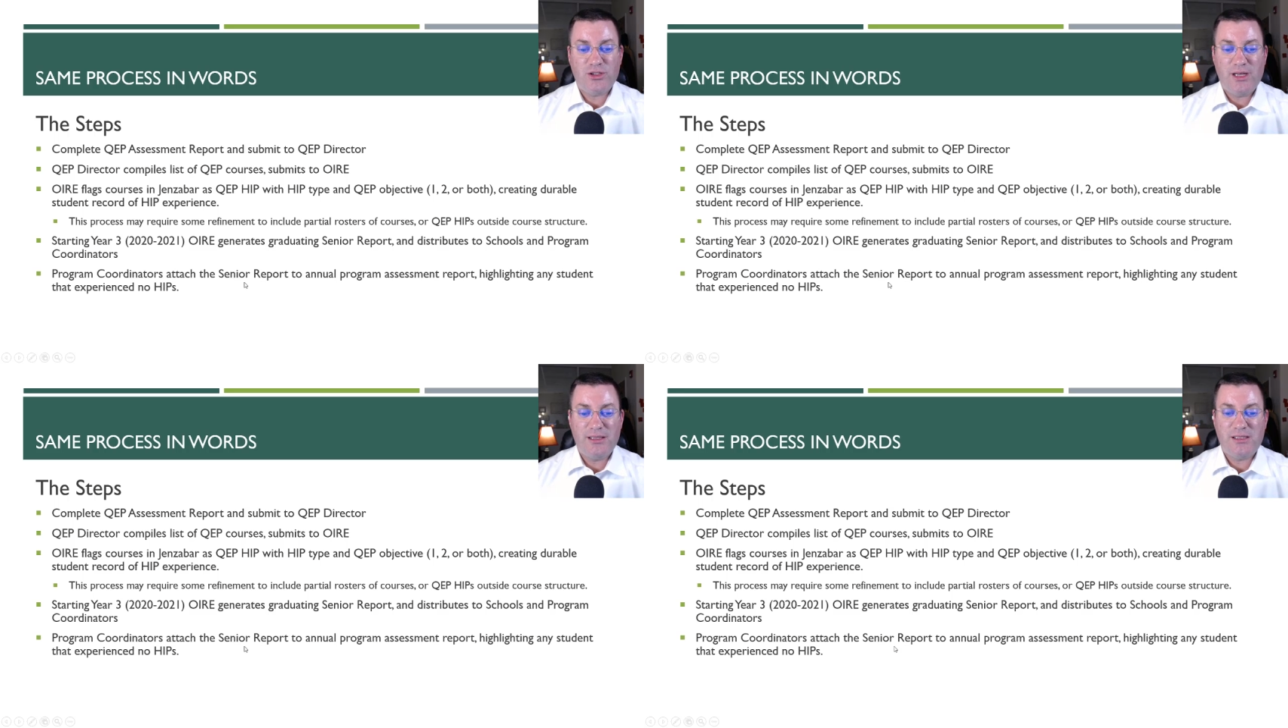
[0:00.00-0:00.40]

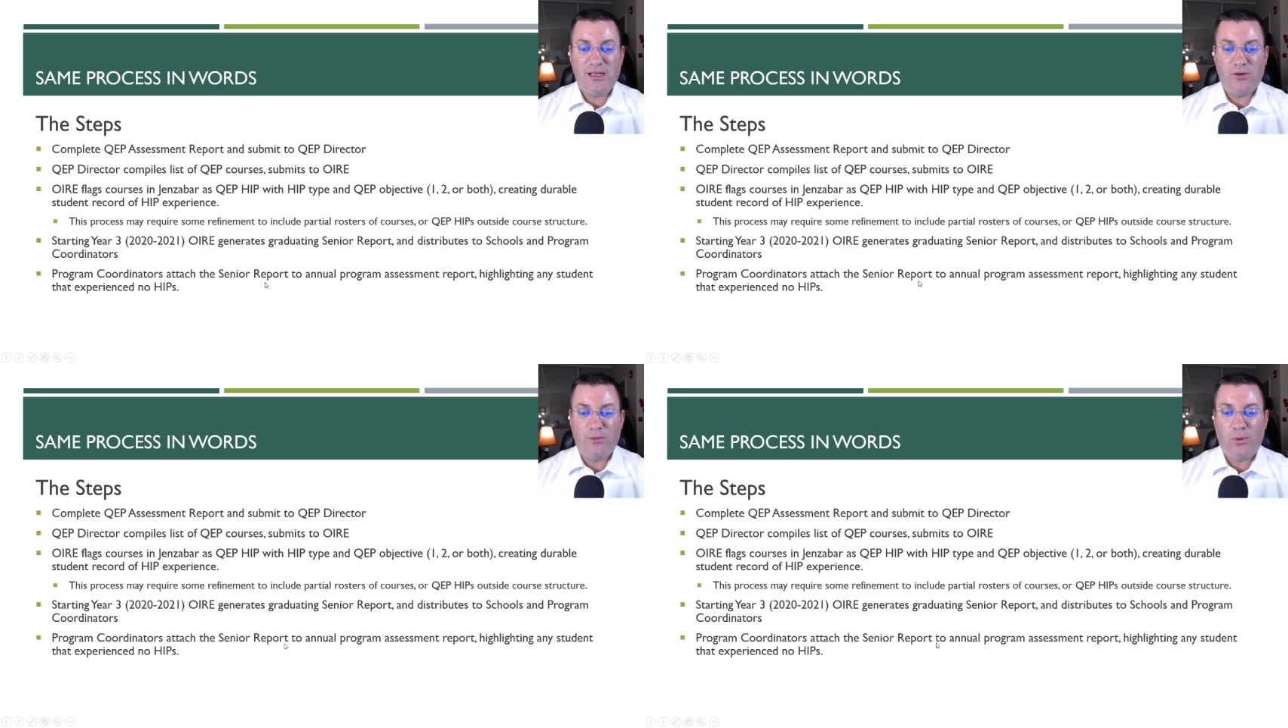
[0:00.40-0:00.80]
that
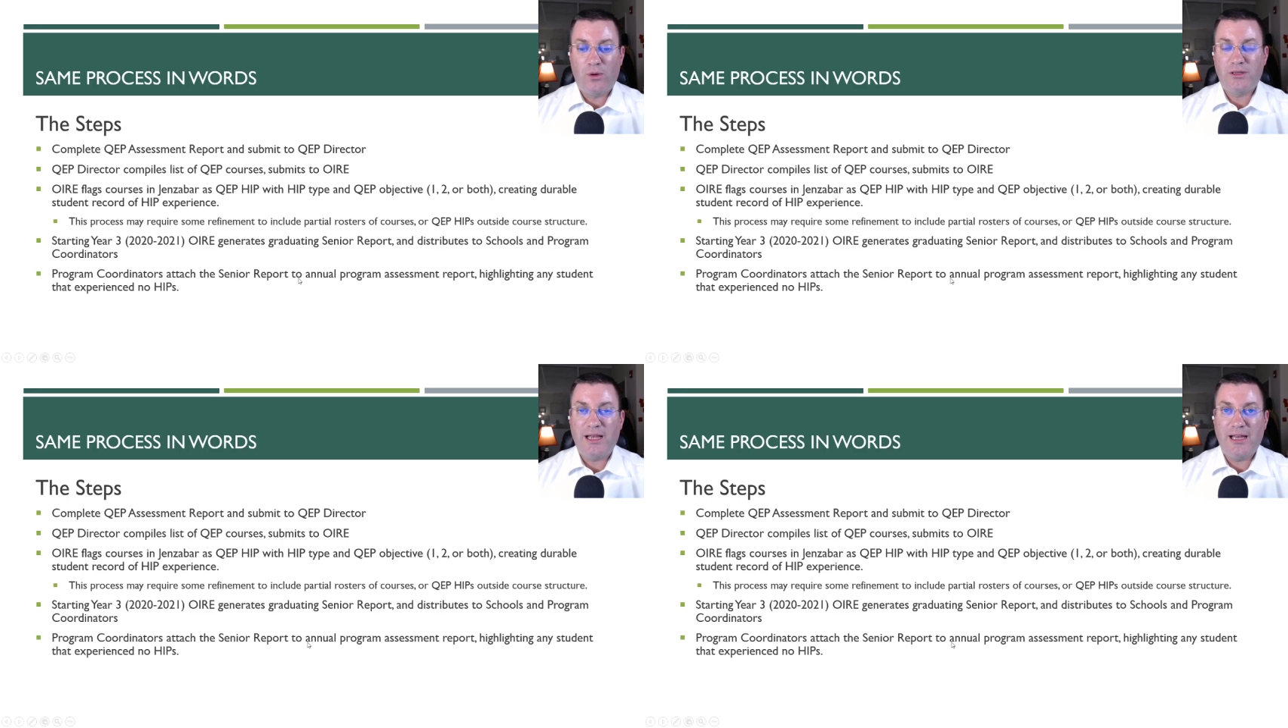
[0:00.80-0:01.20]
senior
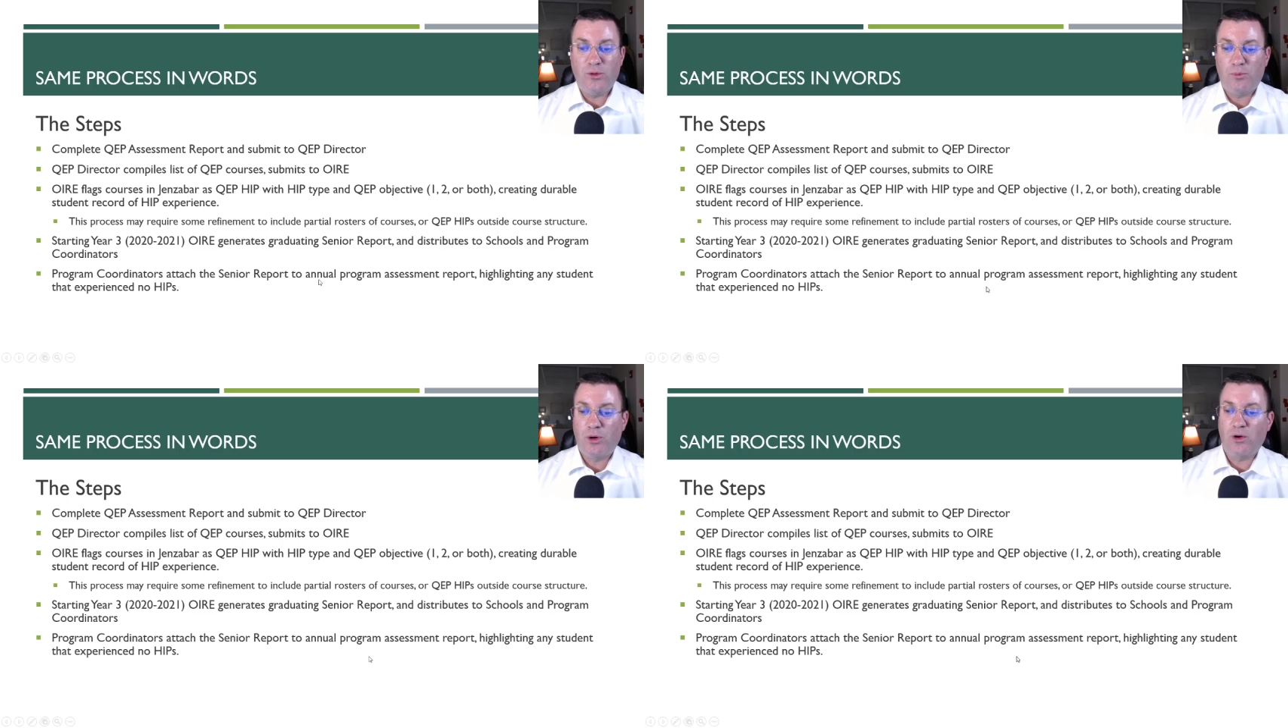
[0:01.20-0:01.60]
report to
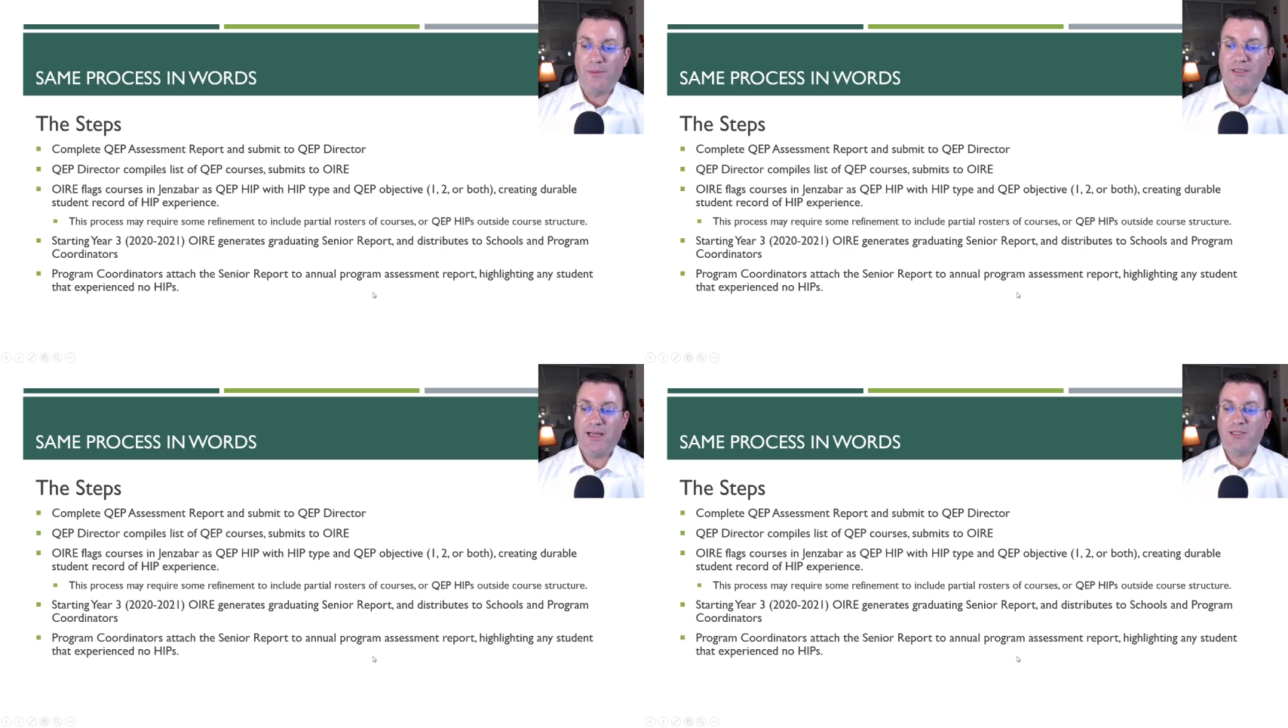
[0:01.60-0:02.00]
annual program
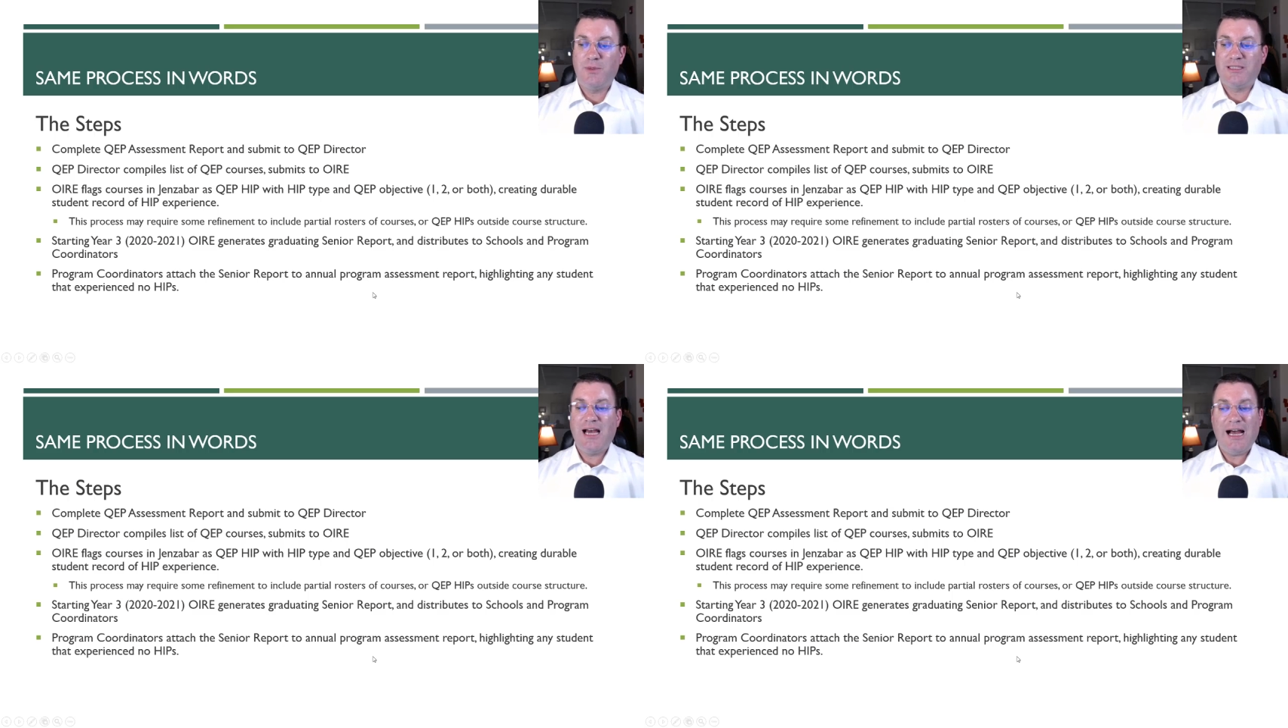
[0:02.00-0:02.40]
assessments,